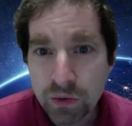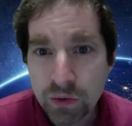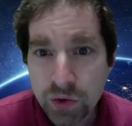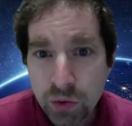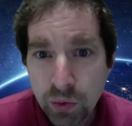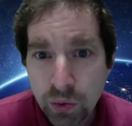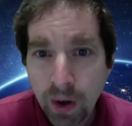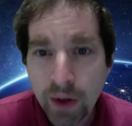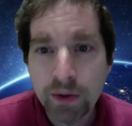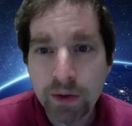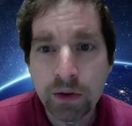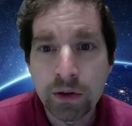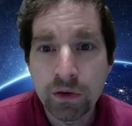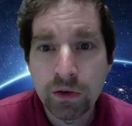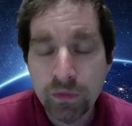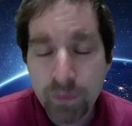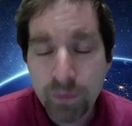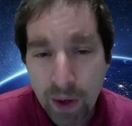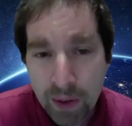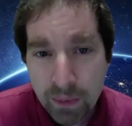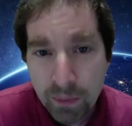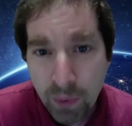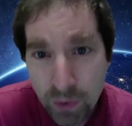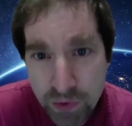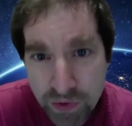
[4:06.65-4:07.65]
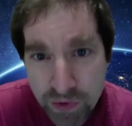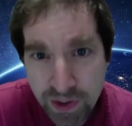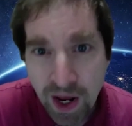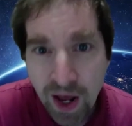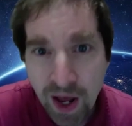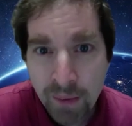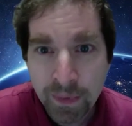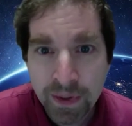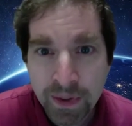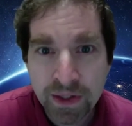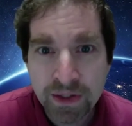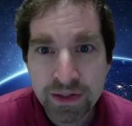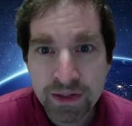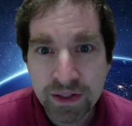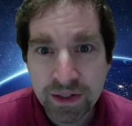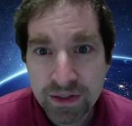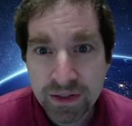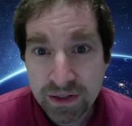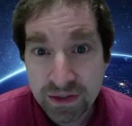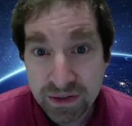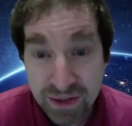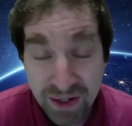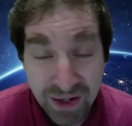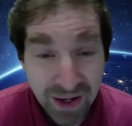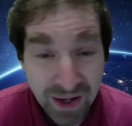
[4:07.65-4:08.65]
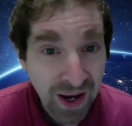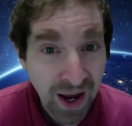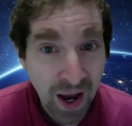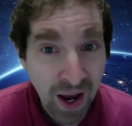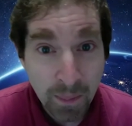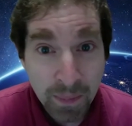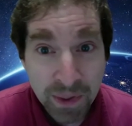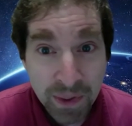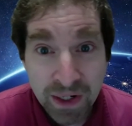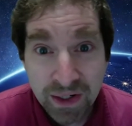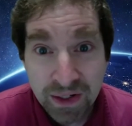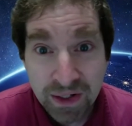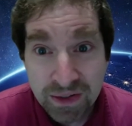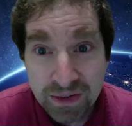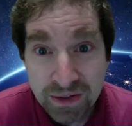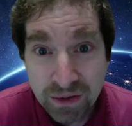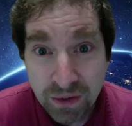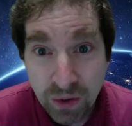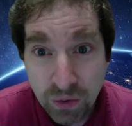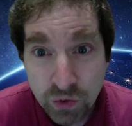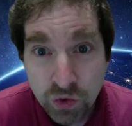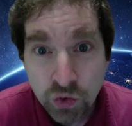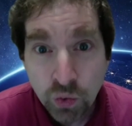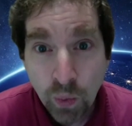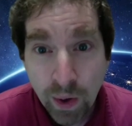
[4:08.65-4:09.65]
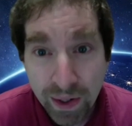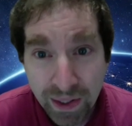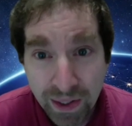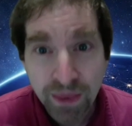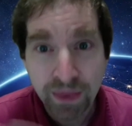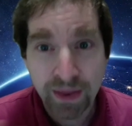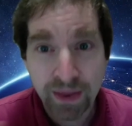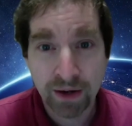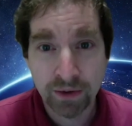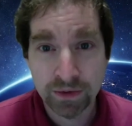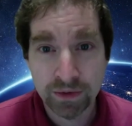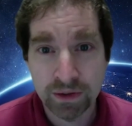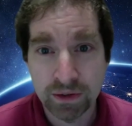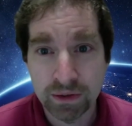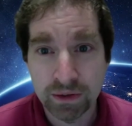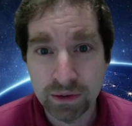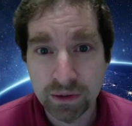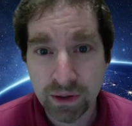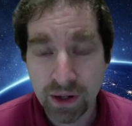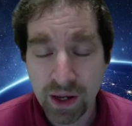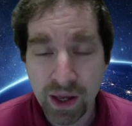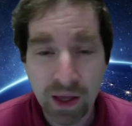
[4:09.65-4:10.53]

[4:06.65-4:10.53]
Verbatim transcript: 200 of my most common diseases, I'm going to need to know 20,000.